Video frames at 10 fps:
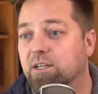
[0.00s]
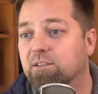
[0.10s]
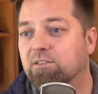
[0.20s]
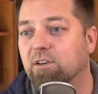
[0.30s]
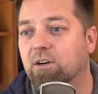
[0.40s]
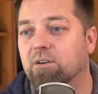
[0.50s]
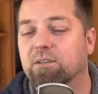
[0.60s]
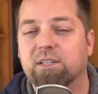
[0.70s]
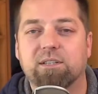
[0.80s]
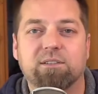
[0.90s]
So
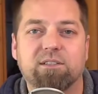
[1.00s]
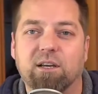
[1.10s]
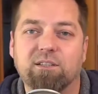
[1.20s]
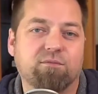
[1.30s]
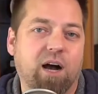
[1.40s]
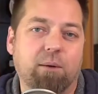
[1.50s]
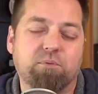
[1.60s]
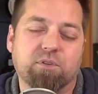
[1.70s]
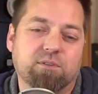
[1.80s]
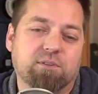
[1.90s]
tons of
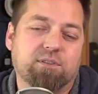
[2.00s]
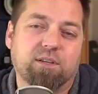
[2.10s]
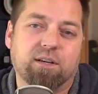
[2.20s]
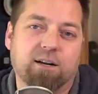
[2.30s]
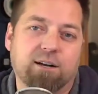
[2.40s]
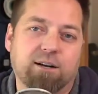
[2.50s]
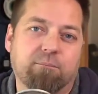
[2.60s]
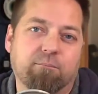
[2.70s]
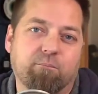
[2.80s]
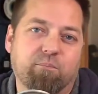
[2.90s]
options.
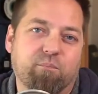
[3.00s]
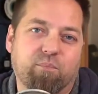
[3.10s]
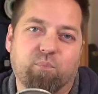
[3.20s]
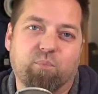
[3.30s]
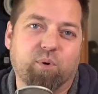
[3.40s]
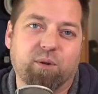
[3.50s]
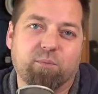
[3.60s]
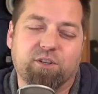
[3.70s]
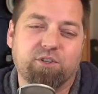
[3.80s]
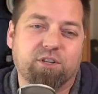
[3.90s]
Pretty
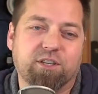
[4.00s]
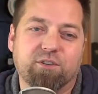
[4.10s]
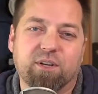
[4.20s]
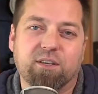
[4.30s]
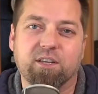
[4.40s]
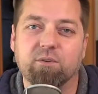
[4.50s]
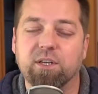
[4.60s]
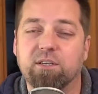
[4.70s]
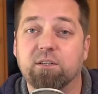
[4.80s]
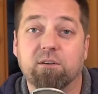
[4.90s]
much you can do anything you
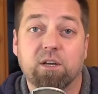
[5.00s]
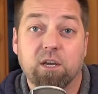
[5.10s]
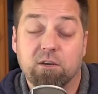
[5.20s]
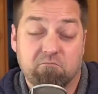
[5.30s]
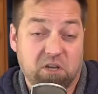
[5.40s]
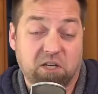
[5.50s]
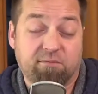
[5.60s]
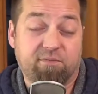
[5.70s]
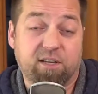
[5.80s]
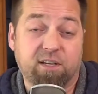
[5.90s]
need to. And
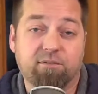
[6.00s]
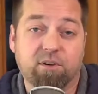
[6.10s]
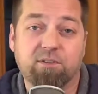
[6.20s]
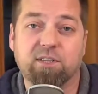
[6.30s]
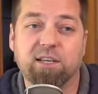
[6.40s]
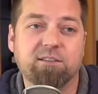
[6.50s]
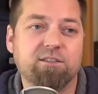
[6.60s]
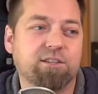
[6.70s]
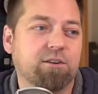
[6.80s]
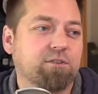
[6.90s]
if those things,
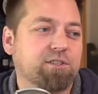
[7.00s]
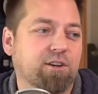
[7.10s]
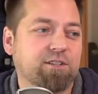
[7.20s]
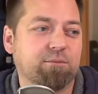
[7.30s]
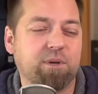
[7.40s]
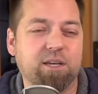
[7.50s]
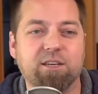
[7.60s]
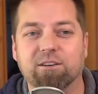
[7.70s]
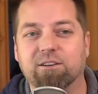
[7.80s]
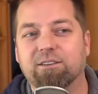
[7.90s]
start to make
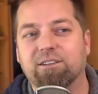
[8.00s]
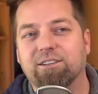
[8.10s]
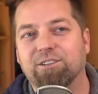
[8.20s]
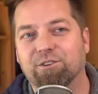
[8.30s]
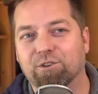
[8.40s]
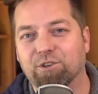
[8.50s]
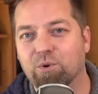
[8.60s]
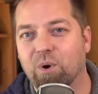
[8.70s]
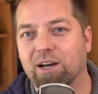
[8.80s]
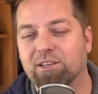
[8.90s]
your
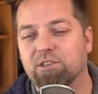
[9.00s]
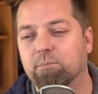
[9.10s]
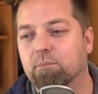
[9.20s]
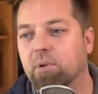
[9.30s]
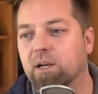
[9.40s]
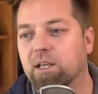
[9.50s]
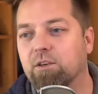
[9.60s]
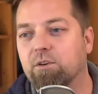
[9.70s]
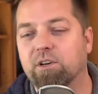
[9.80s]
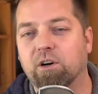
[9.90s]
UI super muddy,
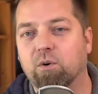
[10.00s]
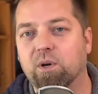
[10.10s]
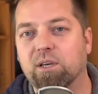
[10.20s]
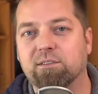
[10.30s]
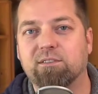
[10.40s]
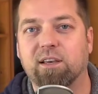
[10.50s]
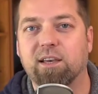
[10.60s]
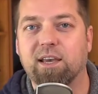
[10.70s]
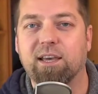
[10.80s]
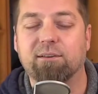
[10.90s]
you can always say,
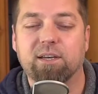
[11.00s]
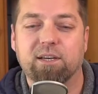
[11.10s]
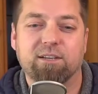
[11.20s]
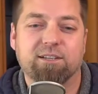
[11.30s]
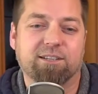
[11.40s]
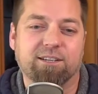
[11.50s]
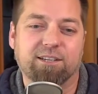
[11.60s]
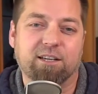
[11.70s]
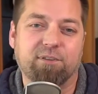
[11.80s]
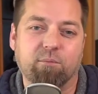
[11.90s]
hey,
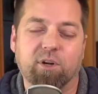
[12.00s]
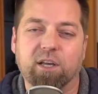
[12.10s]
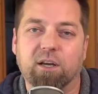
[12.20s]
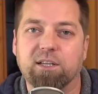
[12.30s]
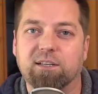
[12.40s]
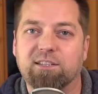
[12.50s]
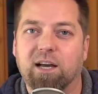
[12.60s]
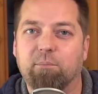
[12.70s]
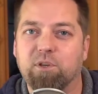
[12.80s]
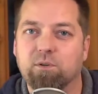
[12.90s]
if I'm running on
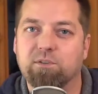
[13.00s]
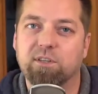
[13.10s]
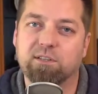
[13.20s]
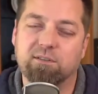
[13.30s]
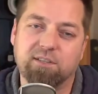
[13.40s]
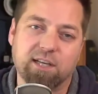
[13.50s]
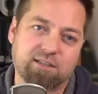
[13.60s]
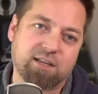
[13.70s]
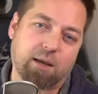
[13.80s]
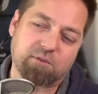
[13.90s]
desktop, use this
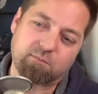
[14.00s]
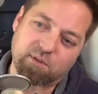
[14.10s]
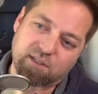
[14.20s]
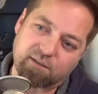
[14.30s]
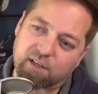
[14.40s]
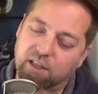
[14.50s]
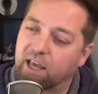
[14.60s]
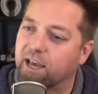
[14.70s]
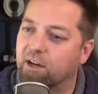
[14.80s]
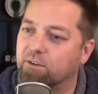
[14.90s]
desktop specific
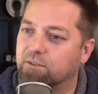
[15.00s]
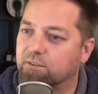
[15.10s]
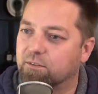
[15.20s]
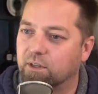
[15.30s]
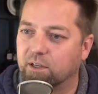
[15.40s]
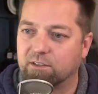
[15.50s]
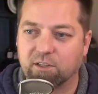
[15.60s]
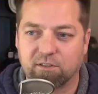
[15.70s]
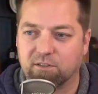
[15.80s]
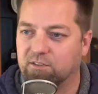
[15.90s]
layout. It's
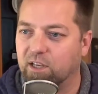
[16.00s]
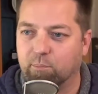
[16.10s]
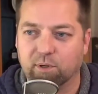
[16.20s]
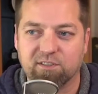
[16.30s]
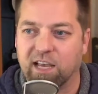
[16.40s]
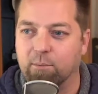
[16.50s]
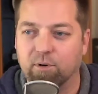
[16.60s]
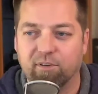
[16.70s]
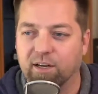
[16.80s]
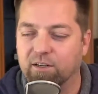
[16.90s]
a separate
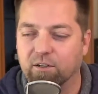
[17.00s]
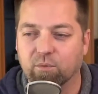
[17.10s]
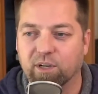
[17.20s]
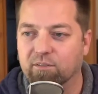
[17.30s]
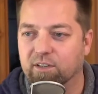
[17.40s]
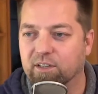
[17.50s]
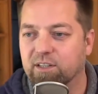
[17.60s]
XAML file or whatever.